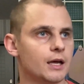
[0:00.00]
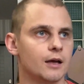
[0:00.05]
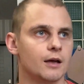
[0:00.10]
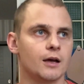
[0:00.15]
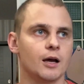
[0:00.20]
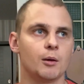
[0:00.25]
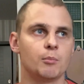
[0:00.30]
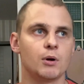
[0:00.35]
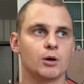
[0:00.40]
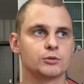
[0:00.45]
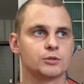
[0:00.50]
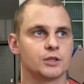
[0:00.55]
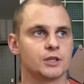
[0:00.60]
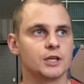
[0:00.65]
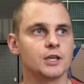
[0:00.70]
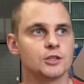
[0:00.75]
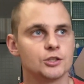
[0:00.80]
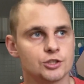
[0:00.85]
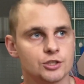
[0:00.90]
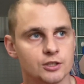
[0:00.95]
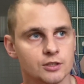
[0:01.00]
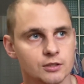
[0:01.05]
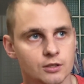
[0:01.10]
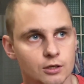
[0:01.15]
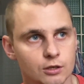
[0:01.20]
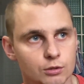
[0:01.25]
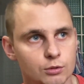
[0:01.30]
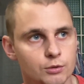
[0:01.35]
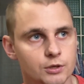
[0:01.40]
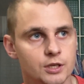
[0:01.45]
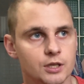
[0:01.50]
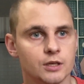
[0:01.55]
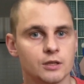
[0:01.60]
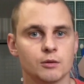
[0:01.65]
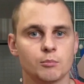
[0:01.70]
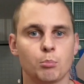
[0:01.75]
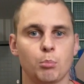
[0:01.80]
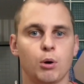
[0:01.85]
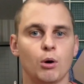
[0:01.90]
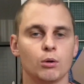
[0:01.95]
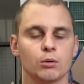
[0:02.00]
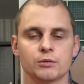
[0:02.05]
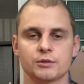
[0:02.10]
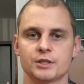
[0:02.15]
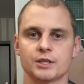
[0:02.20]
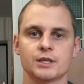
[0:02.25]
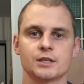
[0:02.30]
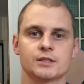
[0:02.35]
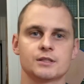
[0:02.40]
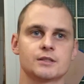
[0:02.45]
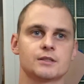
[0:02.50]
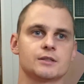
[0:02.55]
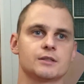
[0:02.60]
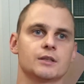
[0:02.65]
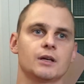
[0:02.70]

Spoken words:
about kitchen, cooking, politics,